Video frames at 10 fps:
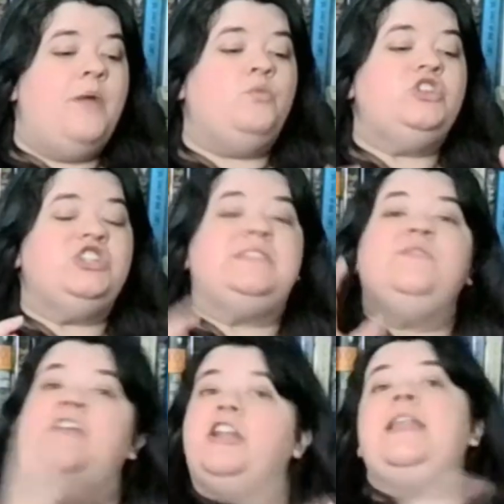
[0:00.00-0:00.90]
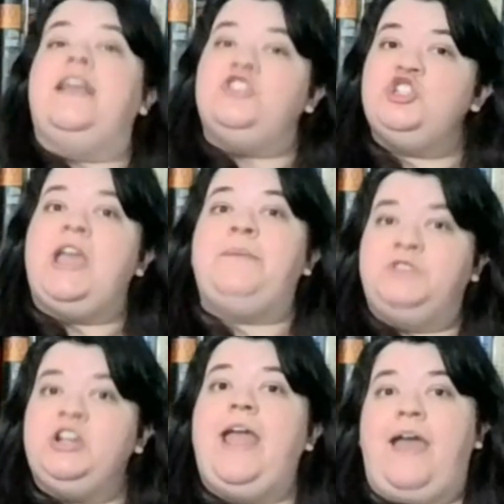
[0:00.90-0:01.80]
which is the very next
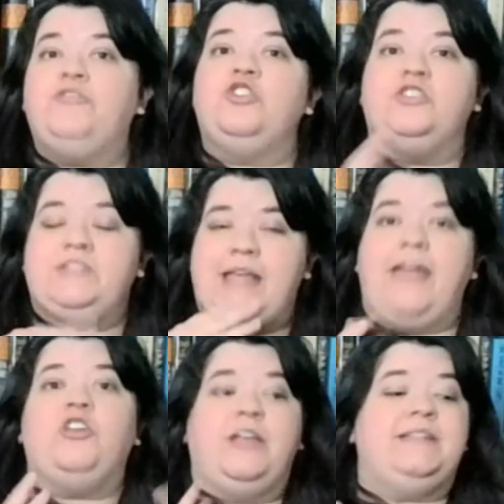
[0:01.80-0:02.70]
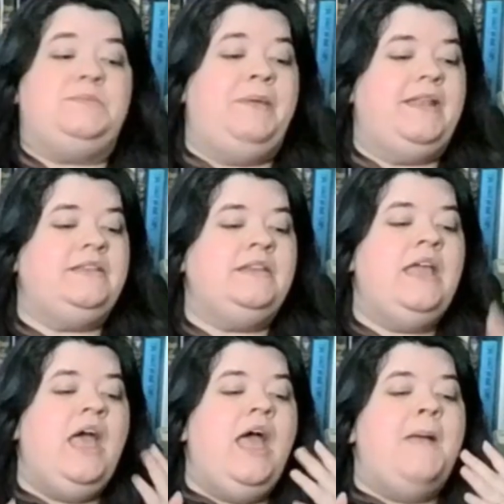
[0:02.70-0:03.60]
chapter after Skyelar gets bitten,